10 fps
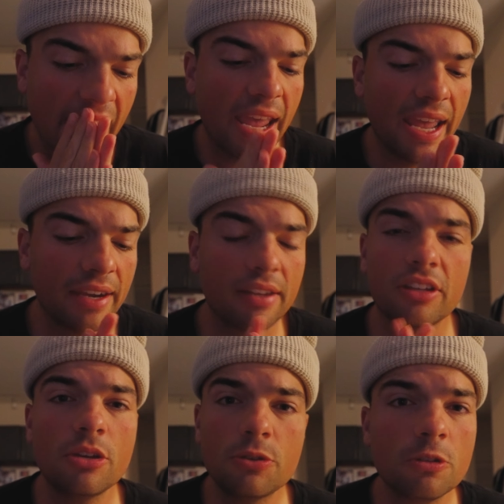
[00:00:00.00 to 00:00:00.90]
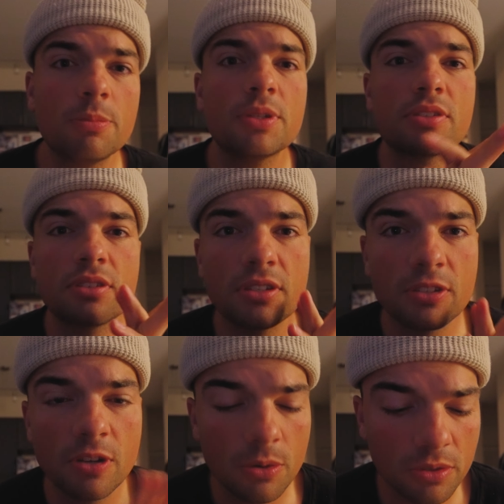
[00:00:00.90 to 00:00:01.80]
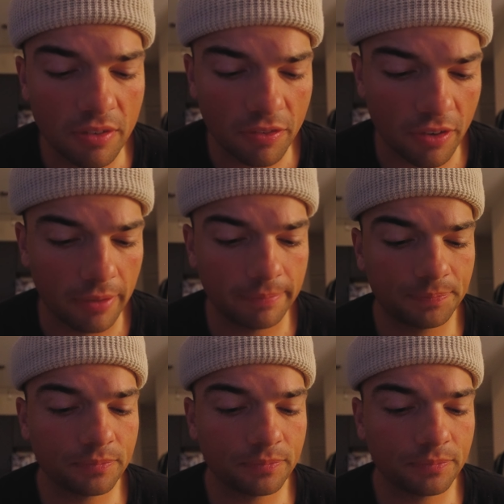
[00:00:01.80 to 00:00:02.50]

And YouTube is, is no different.